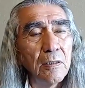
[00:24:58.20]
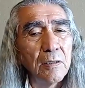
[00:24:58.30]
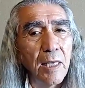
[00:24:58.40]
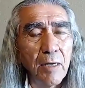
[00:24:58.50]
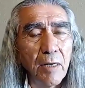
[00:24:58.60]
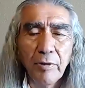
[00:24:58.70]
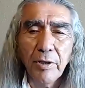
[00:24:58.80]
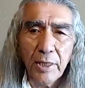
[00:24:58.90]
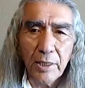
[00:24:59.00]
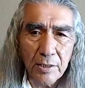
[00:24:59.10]
that
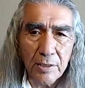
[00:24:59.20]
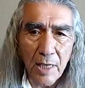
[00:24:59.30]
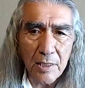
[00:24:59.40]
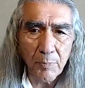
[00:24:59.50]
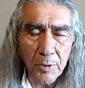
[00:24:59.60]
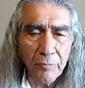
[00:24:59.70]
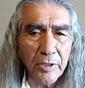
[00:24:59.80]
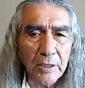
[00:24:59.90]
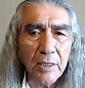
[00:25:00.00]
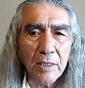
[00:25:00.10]
everything is as
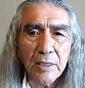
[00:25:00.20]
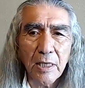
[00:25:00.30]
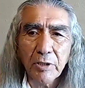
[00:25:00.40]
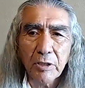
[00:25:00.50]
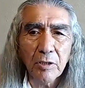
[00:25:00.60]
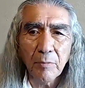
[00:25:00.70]
perfect as it's ever going to